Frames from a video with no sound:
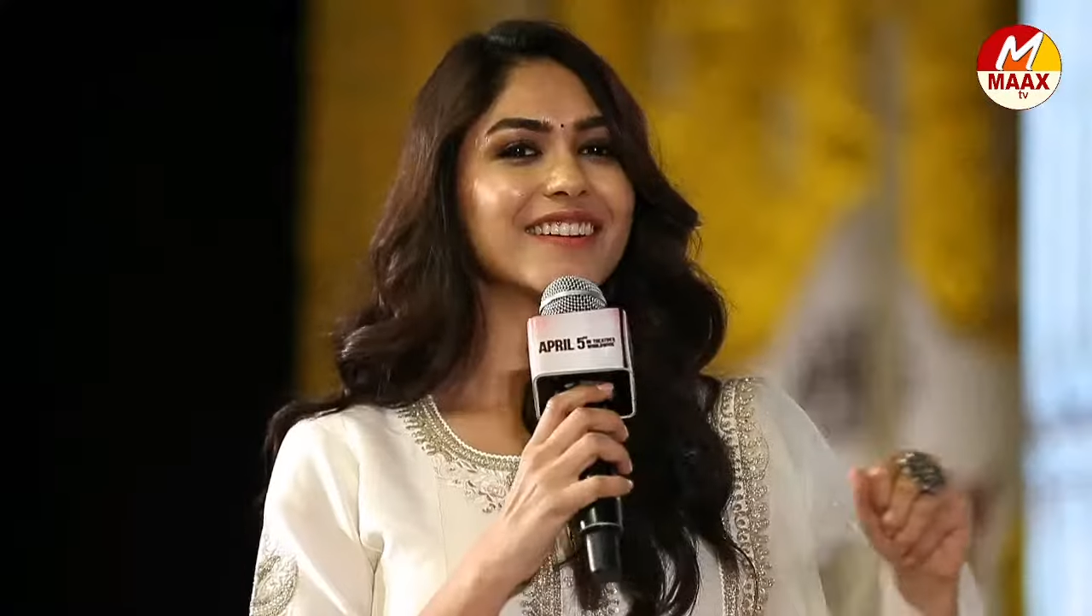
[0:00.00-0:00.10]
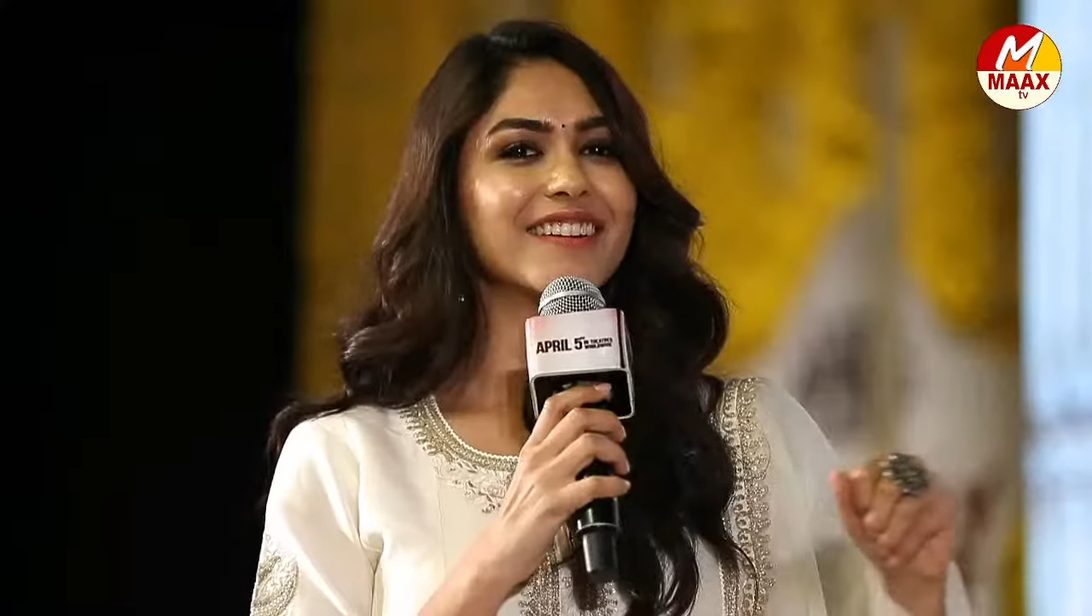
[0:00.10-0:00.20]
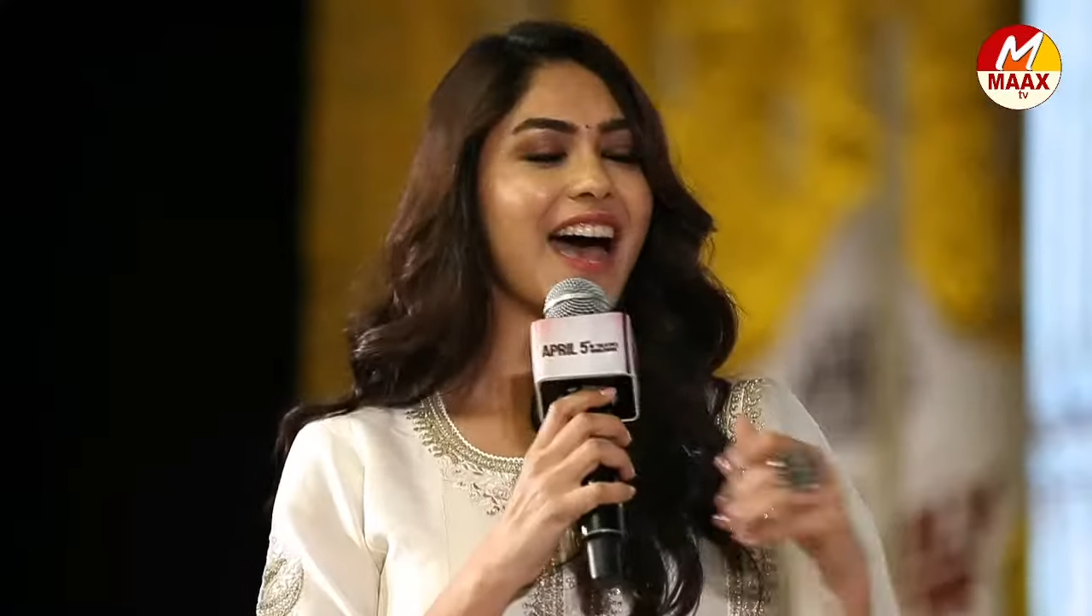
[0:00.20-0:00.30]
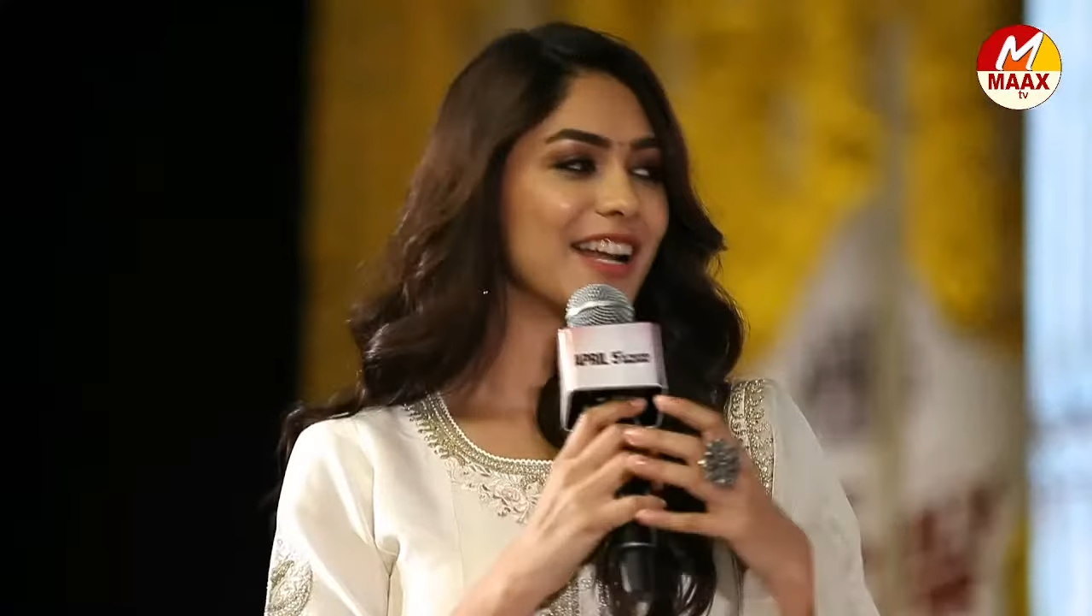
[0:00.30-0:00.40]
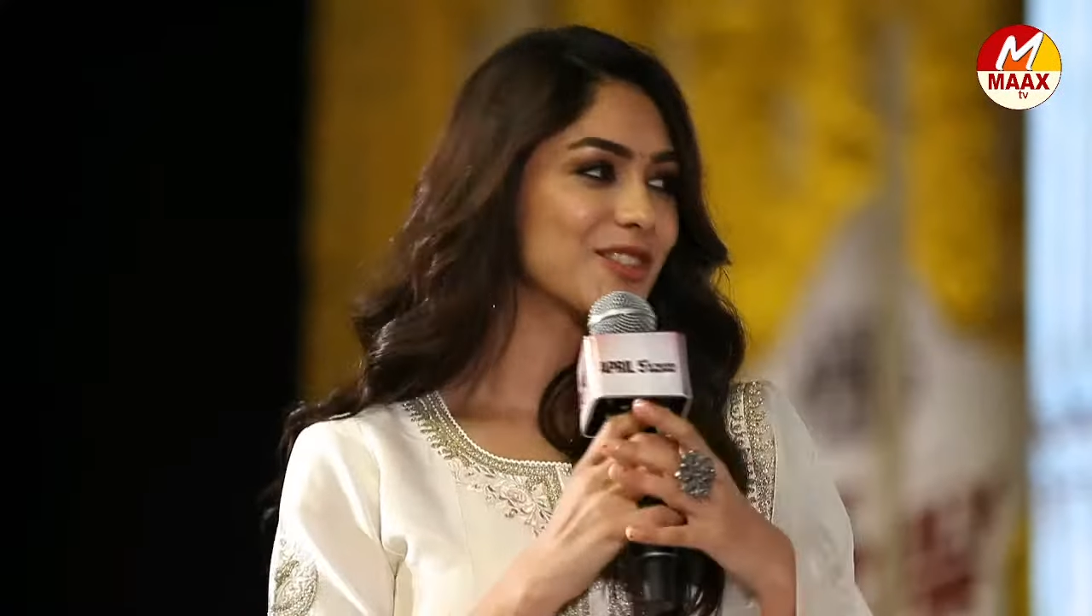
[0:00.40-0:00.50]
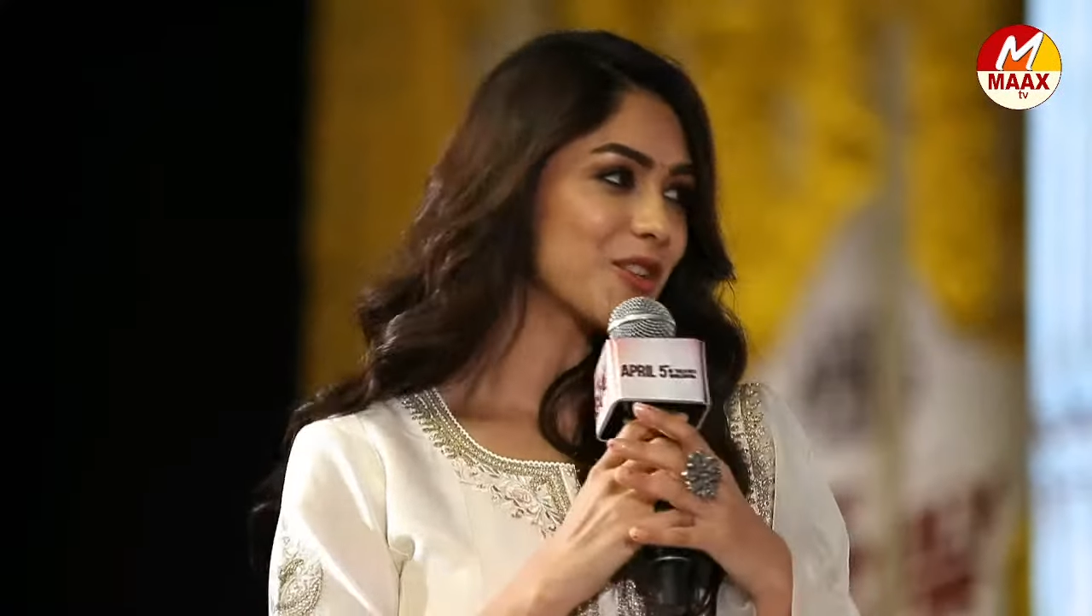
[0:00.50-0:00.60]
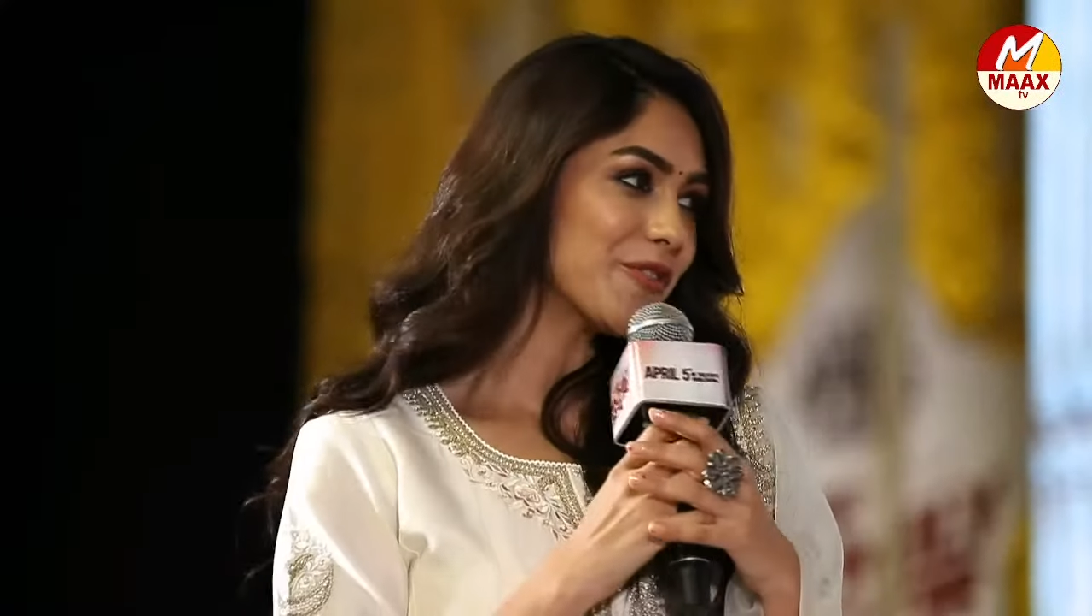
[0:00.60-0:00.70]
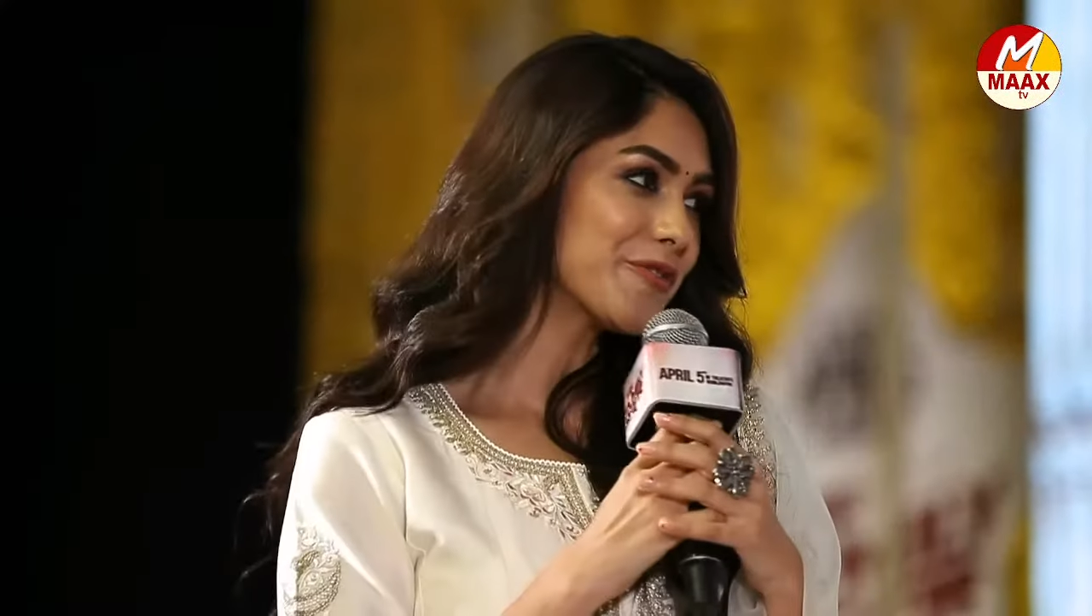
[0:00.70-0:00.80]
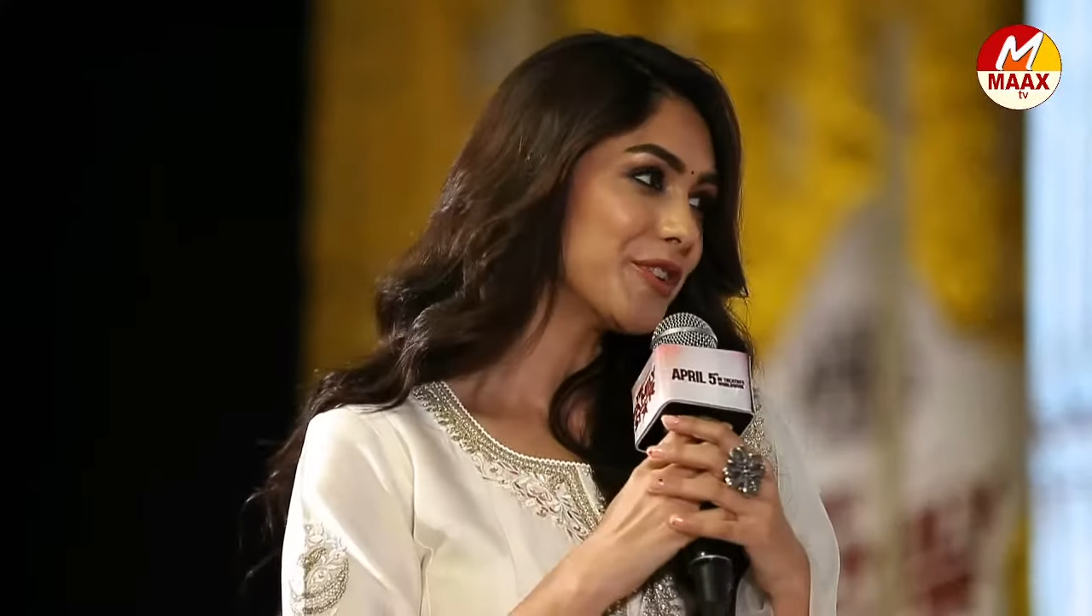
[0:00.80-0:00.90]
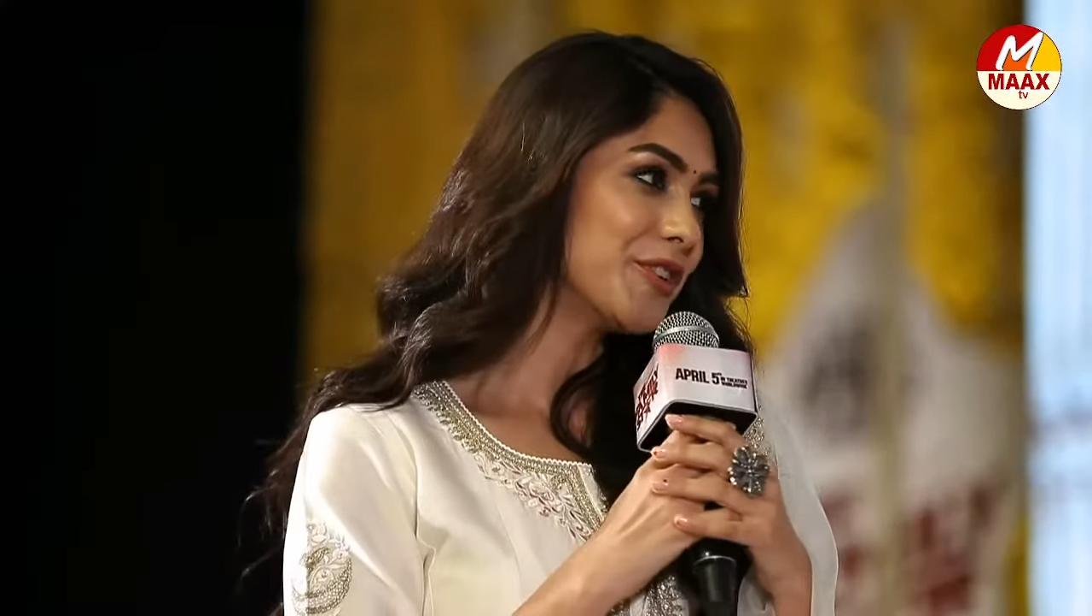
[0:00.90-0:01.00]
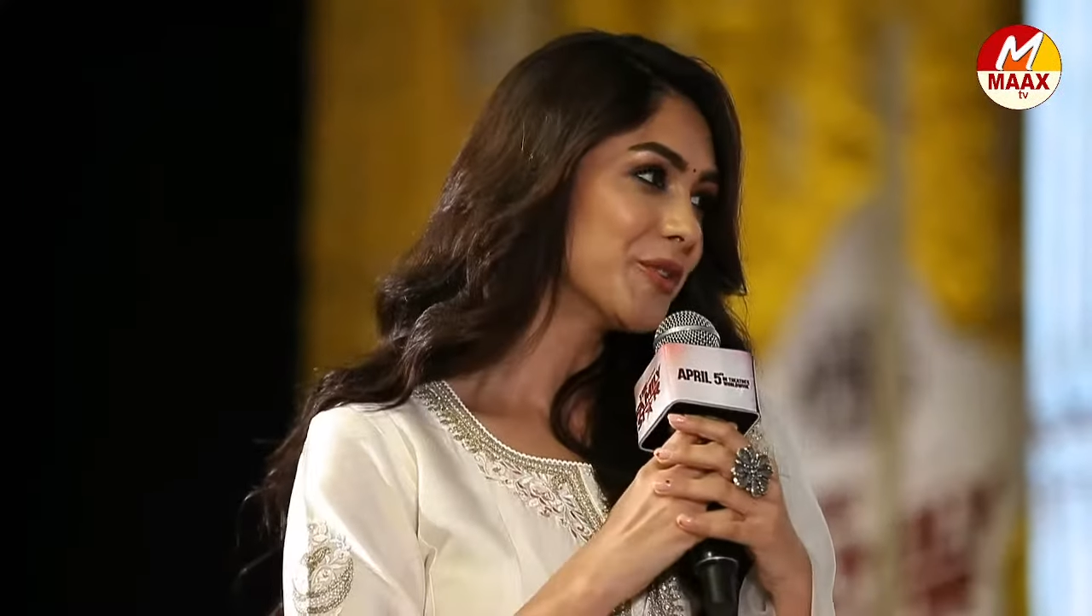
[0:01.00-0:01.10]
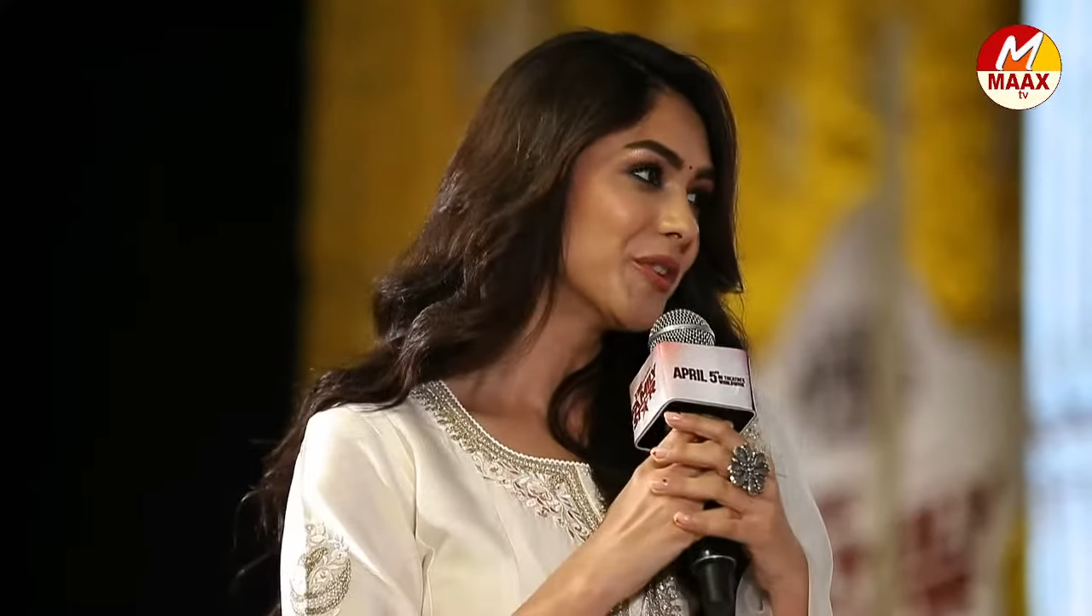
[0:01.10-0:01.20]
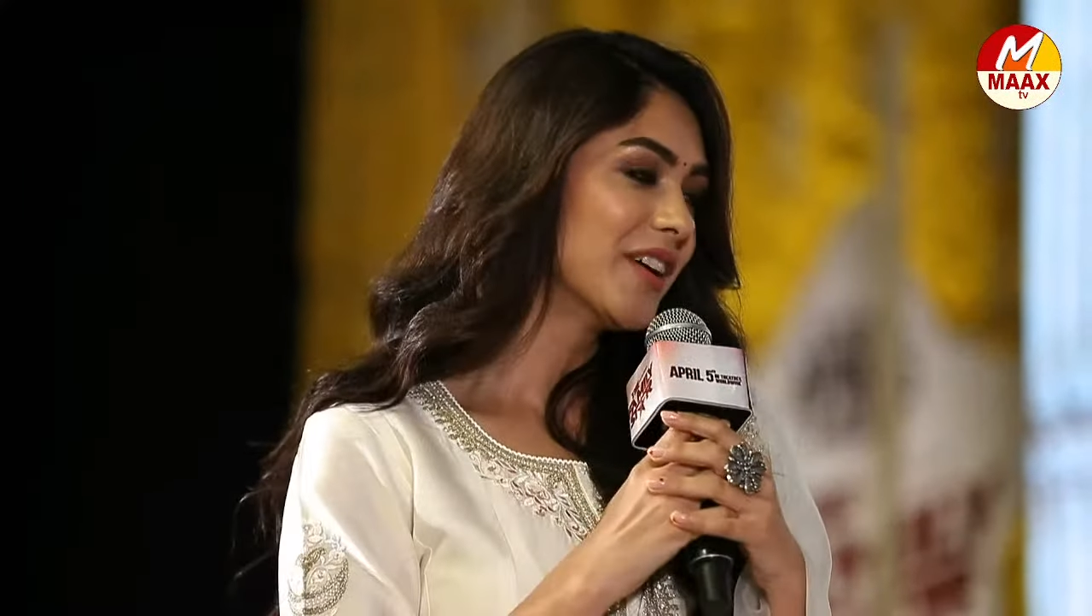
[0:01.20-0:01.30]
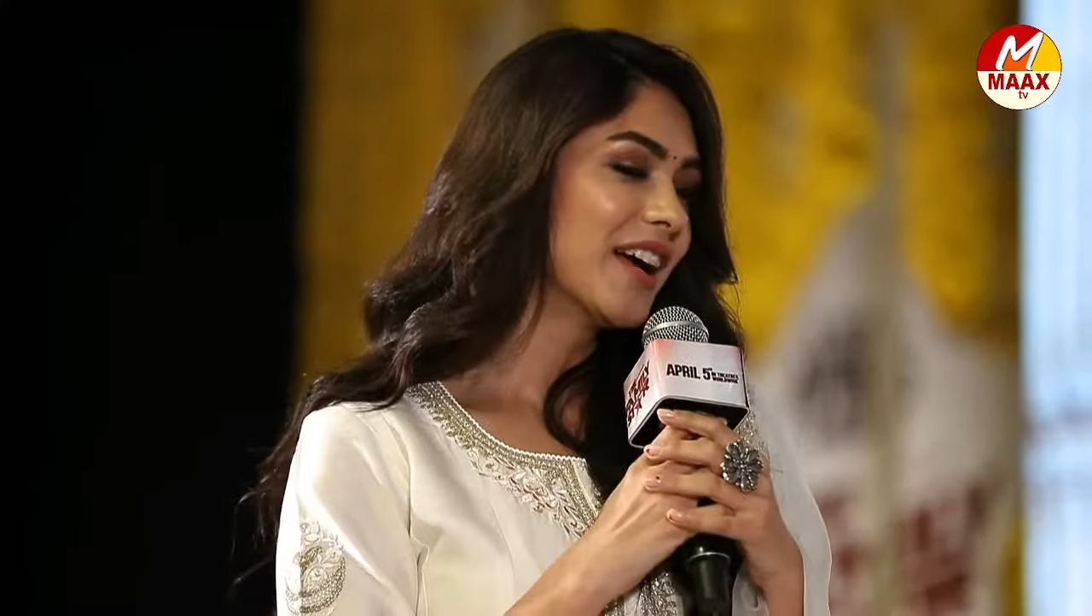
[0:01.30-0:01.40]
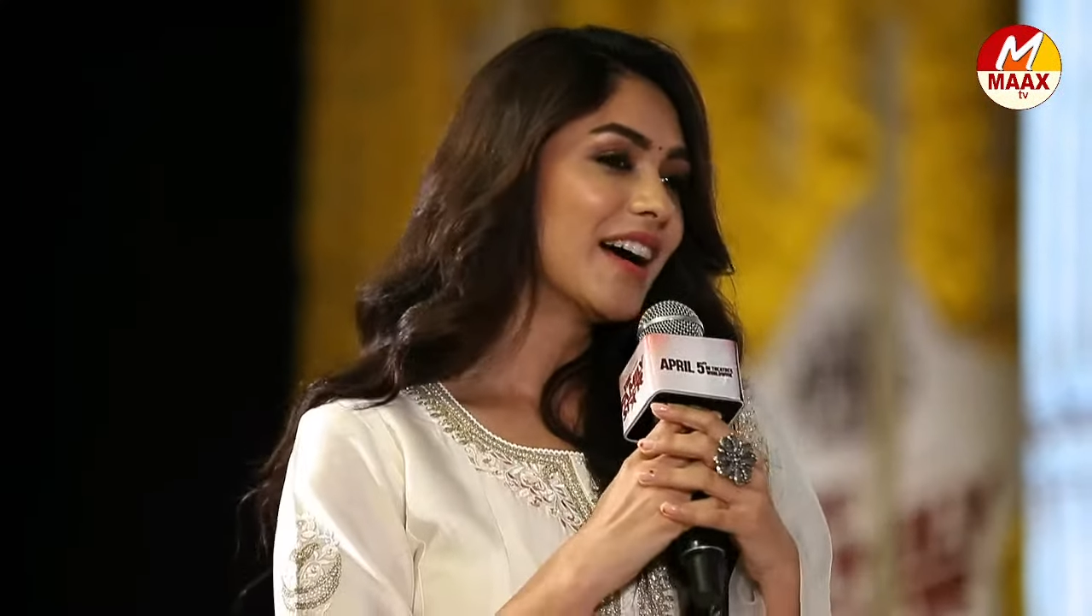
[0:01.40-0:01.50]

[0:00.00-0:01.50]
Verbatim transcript: uh, hats off for you